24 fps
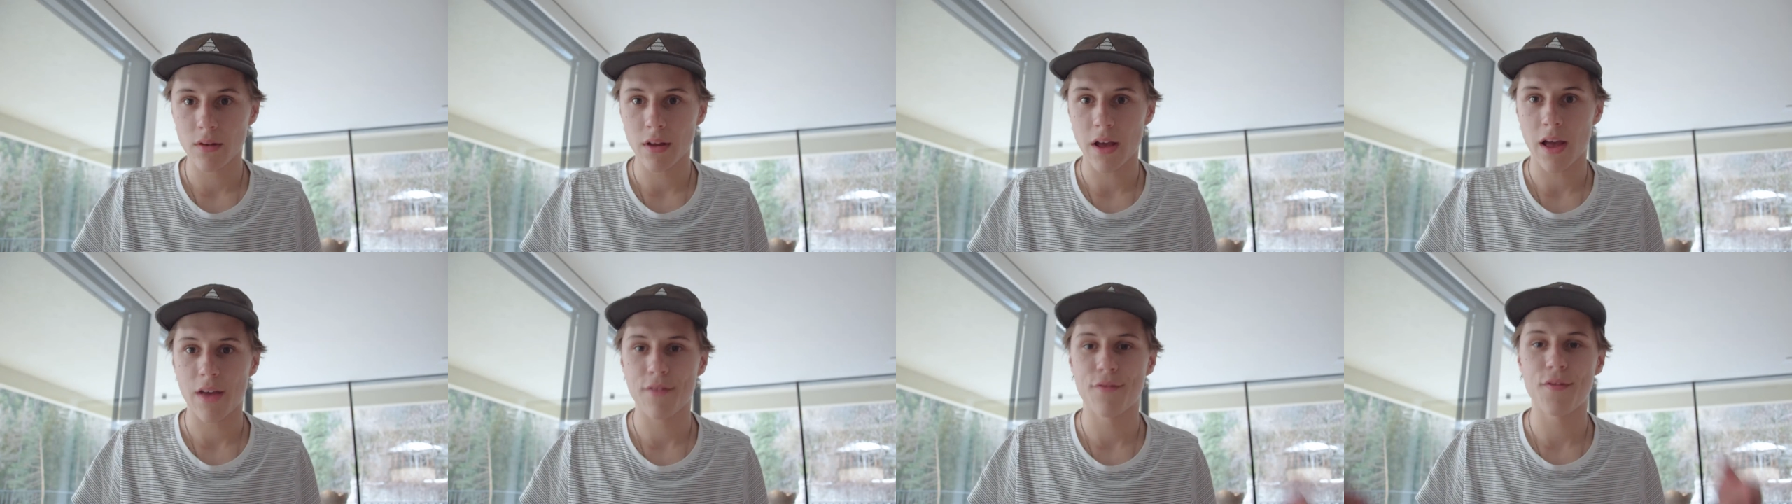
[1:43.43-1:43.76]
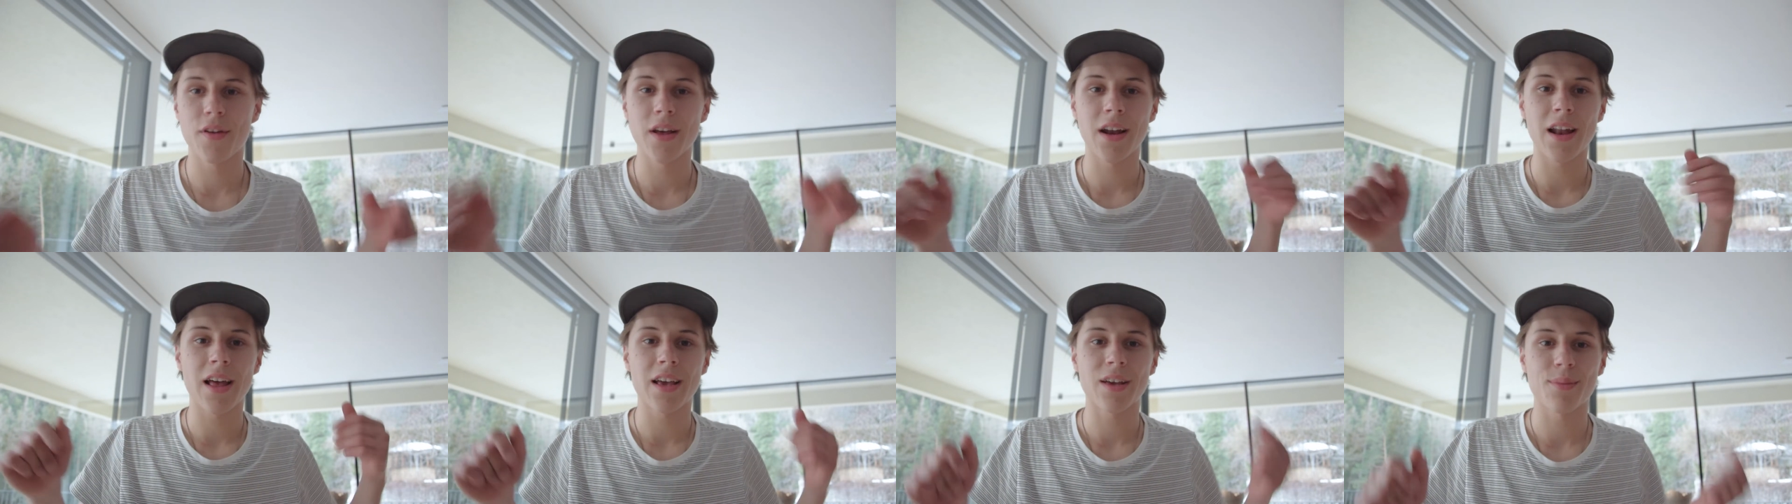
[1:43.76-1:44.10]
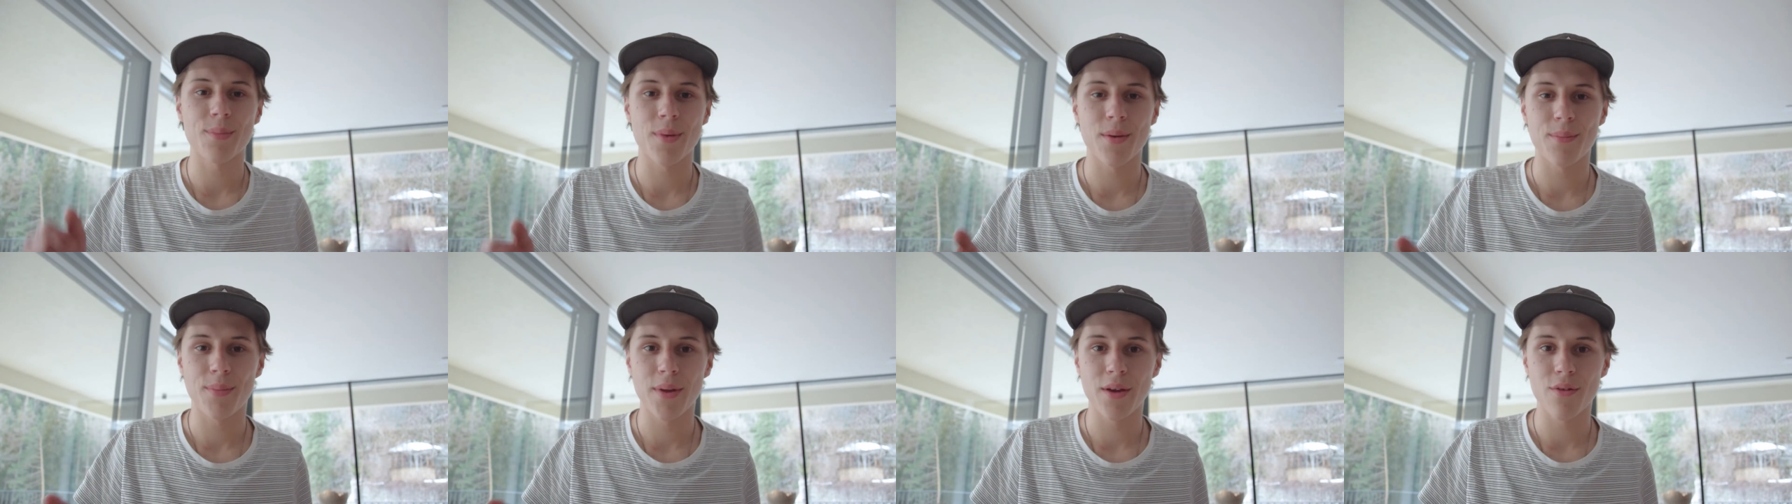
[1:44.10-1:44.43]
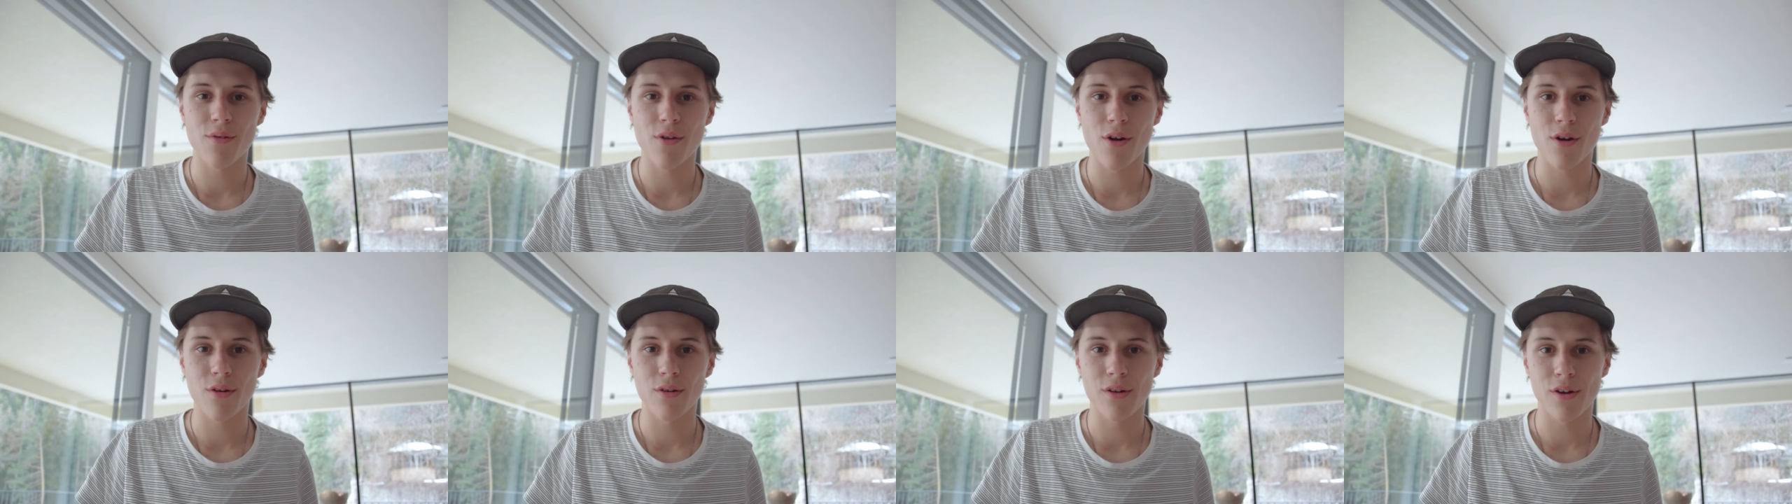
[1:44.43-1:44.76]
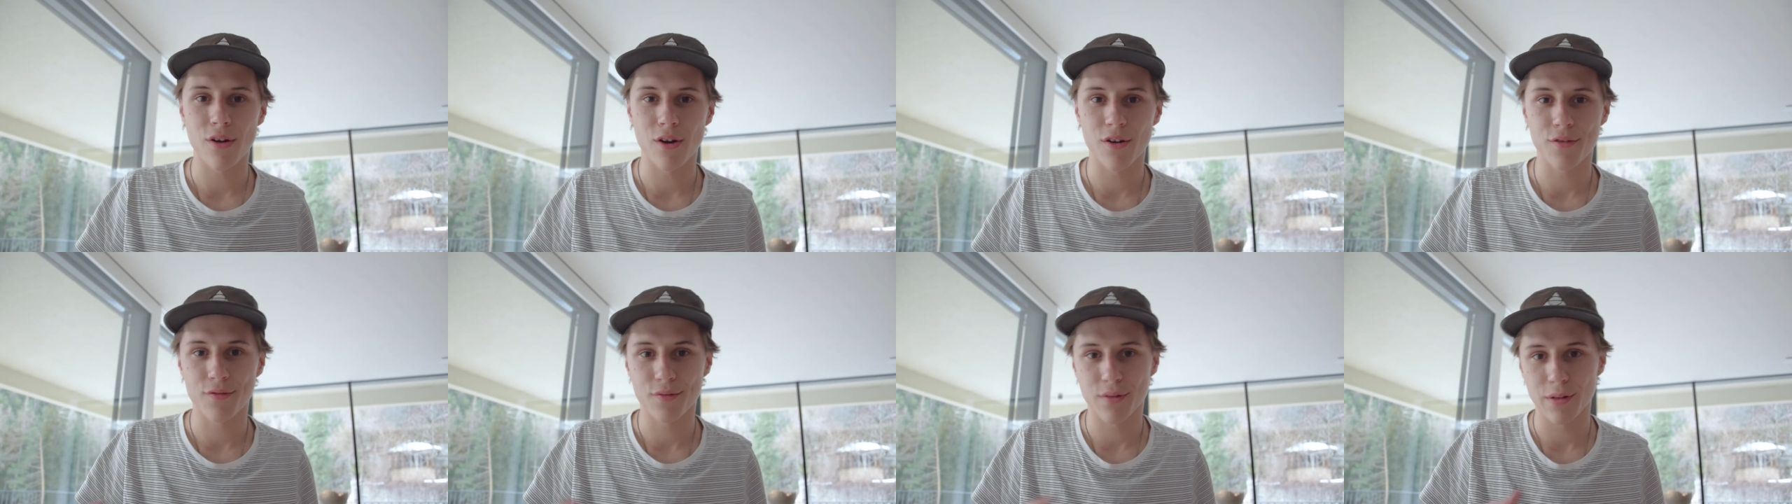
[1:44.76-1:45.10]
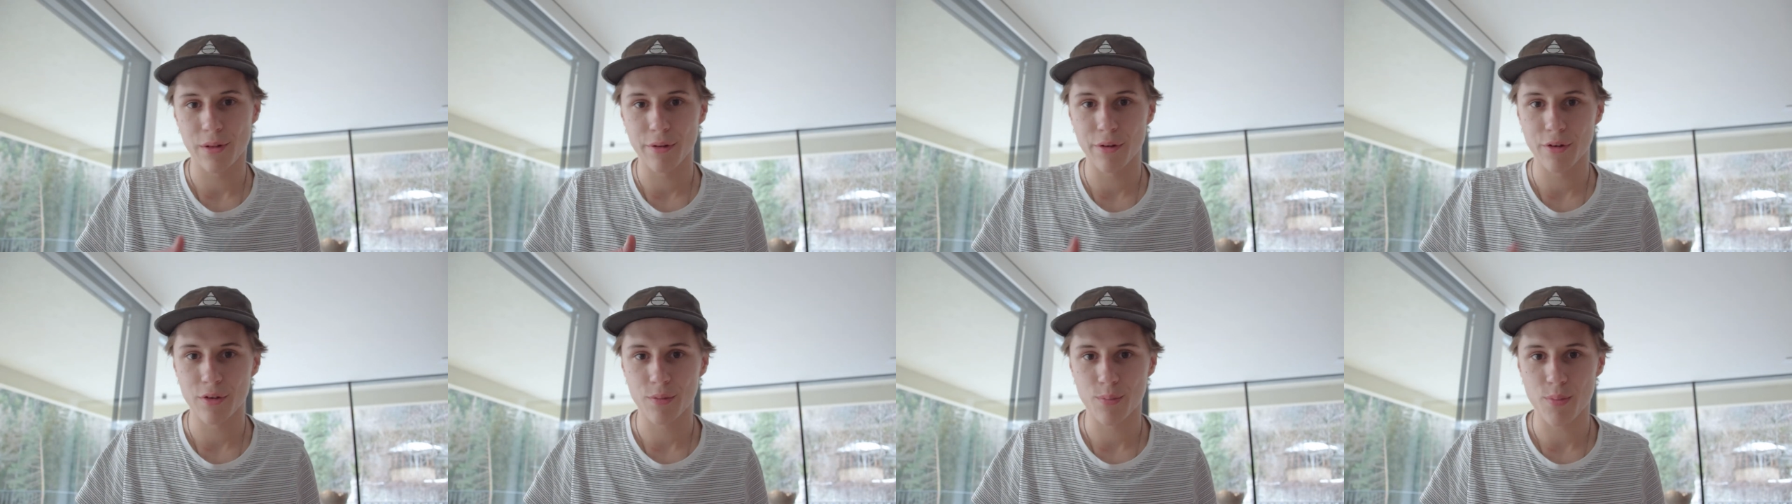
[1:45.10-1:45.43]
I feel like my B-roll
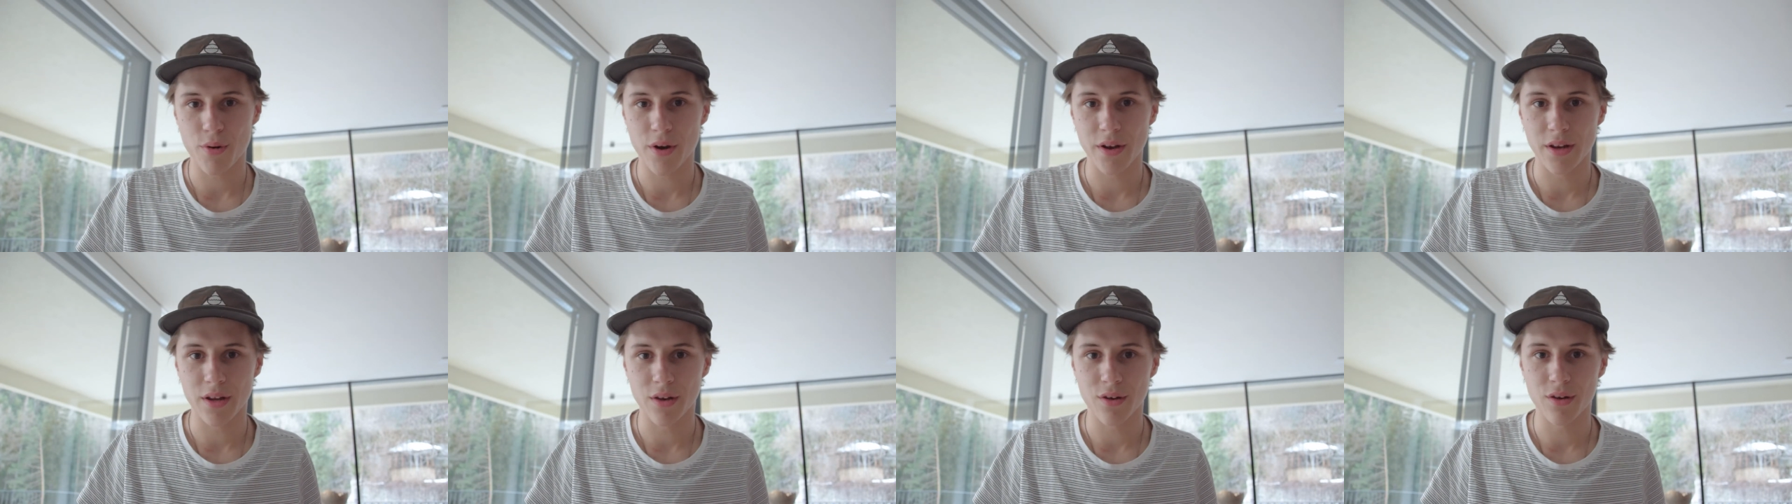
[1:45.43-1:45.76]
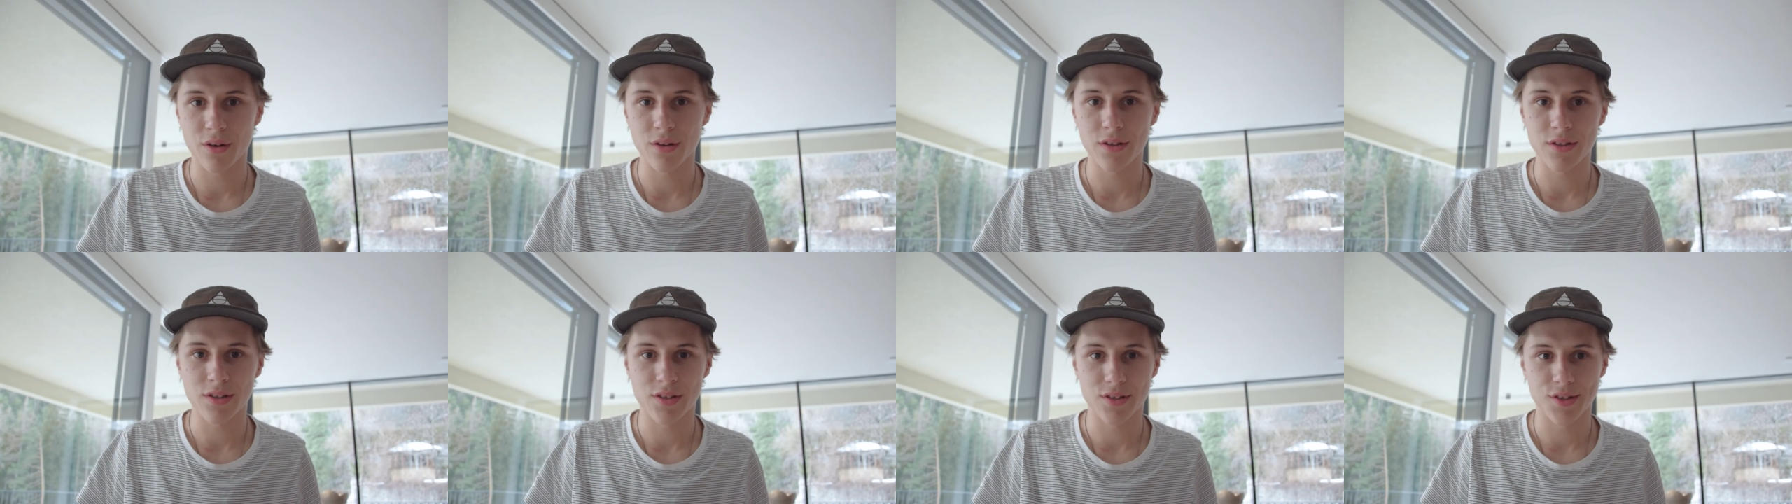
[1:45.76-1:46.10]
often looks pretty good,